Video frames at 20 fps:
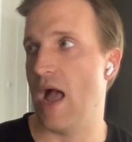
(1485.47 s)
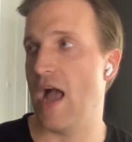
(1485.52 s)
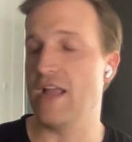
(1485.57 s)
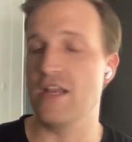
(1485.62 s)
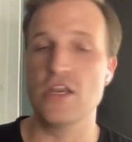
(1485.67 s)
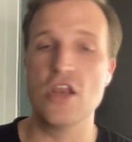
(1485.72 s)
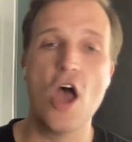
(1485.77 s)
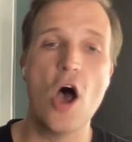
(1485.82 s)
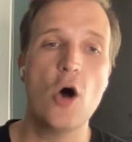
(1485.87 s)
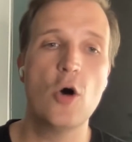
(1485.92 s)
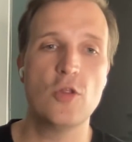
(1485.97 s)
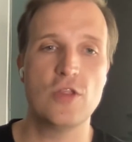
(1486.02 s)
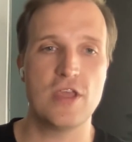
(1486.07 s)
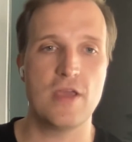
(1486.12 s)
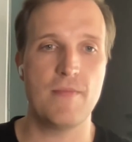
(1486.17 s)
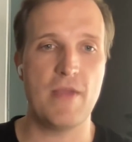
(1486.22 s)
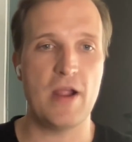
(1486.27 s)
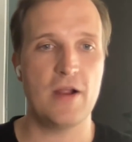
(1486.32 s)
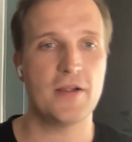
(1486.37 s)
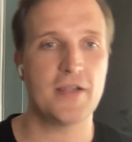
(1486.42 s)
I know
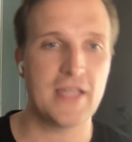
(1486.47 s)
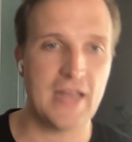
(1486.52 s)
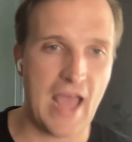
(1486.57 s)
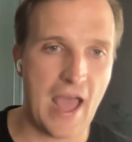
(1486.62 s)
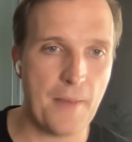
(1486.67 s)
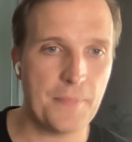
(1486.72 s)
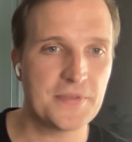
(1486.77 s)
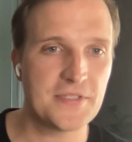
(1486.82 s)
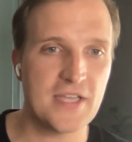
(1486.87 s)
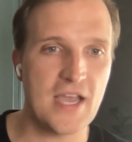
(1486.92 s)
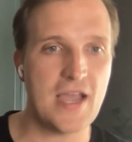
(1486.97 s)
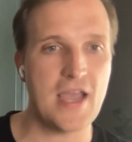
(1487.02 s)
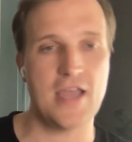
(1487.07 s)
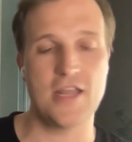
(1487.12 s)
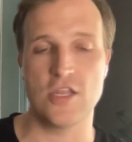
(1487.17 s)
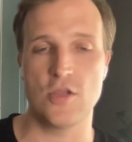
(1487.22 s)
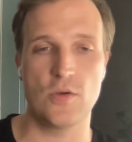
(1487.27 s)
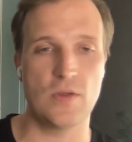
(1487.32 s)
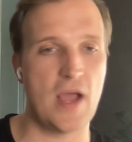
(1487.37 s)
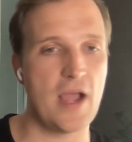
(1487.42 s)
the American appetite,
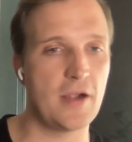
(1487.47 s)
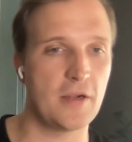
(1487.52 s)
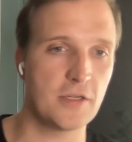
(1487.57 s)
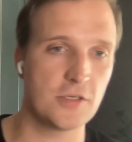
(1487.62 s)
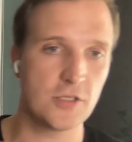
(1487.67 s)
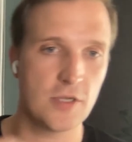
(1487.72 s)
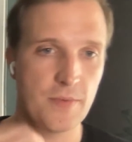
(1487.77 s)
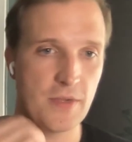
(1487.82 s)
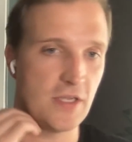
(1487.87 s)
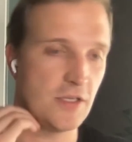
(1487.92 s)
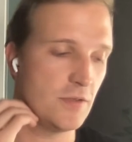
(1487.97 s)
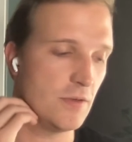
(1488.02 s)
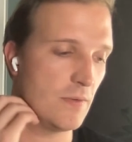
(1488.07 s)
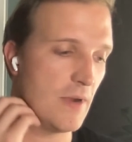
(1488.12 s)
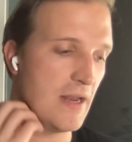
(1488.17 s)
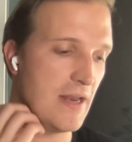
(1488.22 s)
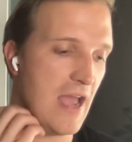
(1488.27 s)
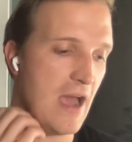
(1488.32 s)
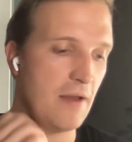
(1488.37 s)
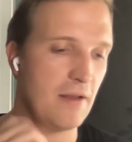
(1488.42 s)
and you and I are contributing to it
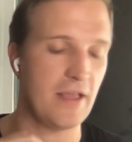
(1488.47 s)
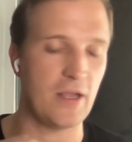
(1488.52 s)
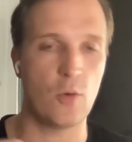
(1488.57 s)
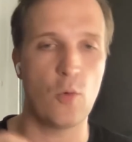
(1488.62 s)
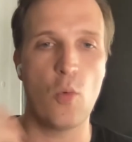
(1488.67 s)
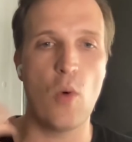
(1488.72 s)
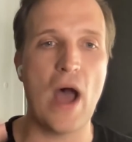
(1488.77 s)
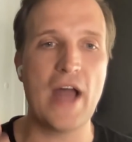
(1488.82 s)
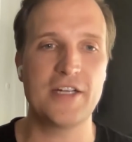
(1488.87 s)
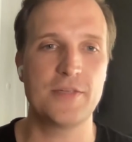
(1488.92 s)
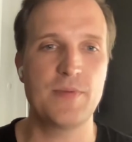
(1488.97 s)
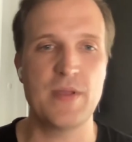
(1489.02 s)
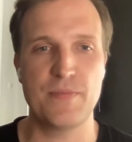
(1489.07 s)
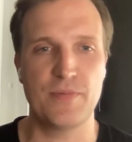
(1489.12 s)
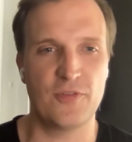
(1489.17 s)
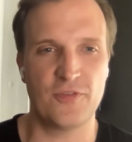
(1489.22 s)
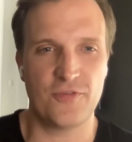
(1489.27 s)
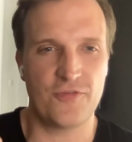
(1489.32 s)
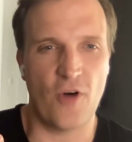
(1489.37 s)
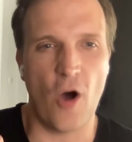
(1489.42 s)
right now to like watch
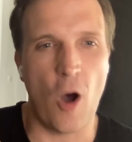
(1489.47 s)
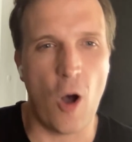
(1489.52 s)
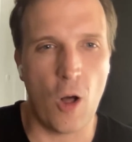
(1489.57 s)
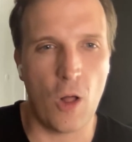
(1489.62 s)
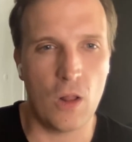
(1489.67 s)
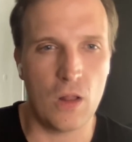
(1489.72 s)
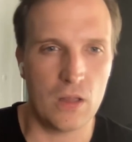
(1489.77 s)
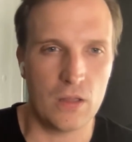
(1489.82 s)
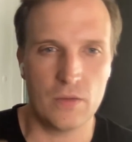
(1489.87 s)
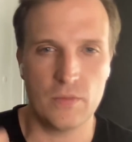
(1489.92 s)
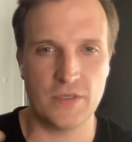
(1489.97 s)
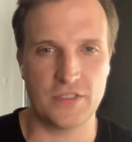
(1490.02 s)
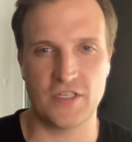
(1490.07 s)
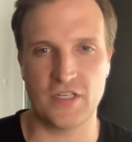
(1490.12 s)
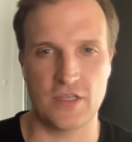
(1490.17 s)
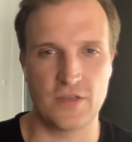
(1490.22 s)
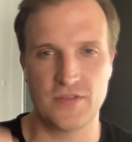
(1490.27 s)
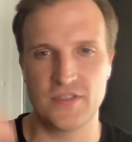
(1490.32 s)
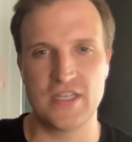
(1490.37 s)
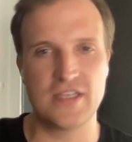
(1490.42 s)
people fall, or it's
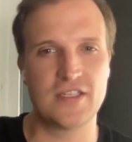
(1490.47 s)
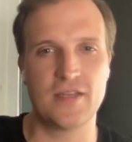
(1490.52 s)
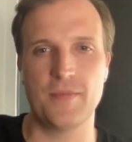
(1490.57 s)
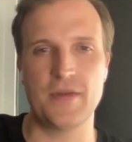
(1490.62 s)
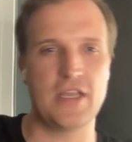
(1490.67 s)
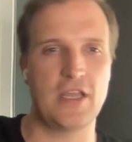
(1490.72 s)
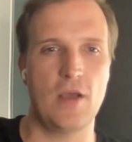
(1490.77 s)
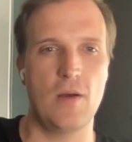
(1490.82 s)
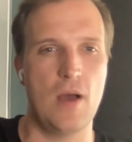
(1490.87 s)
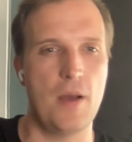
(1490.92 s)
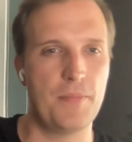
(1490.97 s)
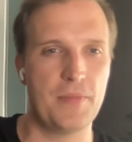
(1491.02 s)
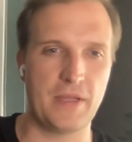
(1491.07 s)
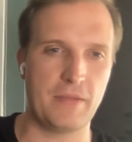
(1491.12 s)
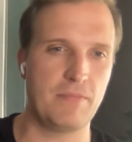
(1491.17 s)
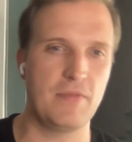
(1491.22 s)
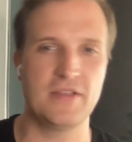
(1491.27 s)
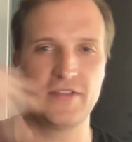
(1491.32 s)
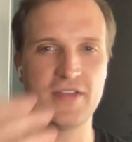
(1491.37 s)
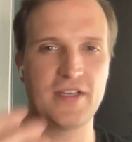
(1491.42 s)
like you see somebody go up,
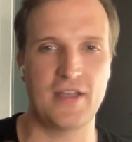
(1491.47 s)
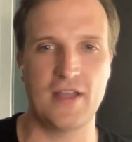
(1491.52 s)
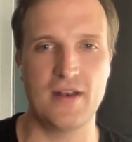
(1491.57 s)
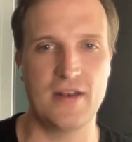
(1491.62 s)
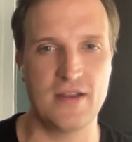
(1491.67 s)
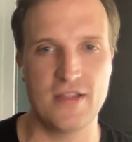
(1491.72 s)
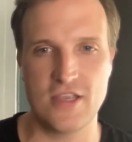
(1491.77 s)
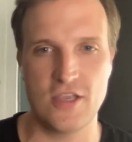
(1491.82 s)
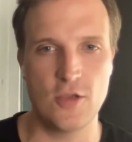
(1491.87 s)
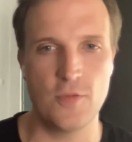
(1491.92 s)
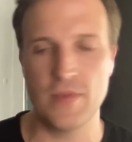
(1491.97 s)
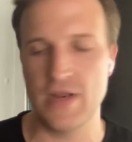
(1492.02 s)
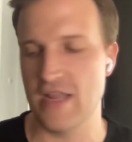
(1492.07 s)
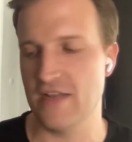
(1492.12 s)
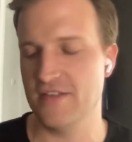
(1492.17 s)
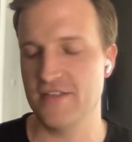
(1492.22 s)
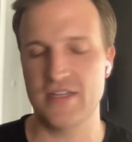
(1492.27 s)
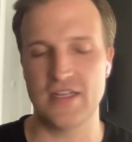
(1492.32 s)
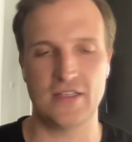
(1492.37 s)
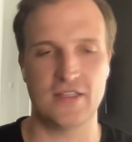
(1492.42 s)
like it's like a human
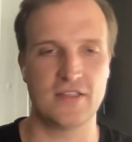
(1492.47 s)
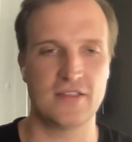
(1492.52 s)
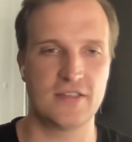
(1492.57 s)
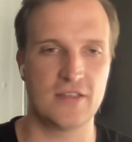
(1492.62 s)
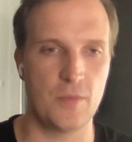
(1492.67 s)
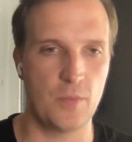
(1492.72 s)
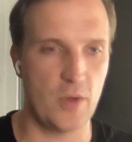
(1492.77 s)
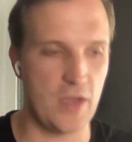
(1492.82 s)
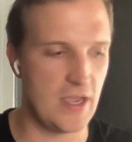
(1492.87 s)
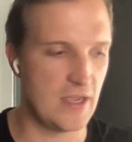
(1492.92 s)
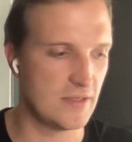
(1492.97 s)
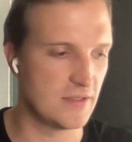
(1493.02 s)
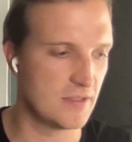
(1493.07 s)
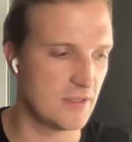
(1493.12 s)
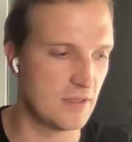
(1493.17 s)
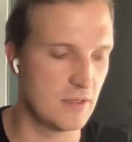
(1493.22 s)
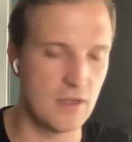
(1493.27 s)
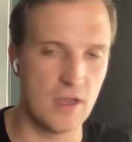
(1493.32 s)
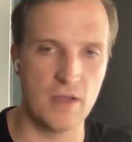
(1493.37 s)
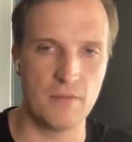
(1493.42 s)
instinct in some ways.
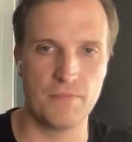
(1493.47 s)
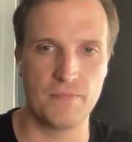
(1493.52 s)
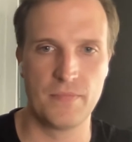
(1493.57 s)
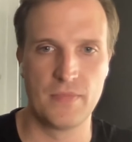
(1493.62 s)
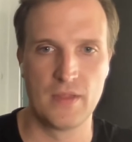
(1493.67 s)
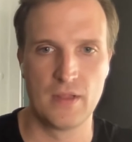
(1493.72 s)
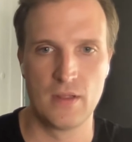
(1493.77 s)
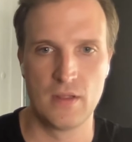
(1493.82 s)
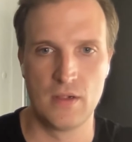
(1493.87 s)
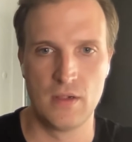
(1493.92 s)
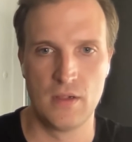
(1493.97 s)
And well, this um, is an